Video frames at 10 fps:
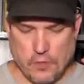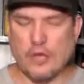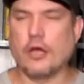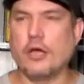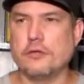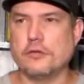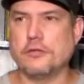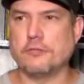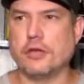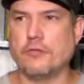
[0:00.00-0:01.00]
And
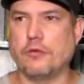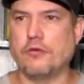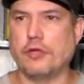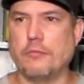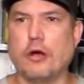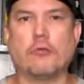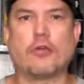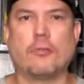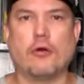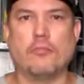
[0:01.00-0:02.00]
sometimes when you say "Mom's
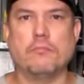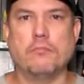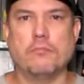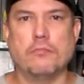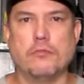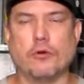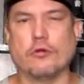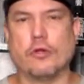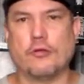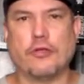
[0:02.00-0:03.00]
coming home,"
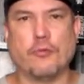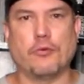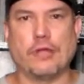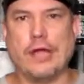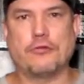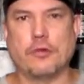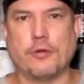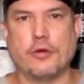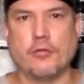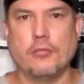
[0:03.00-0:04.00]
or they say when Dad's
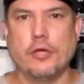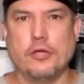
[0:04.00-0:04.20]
coming home,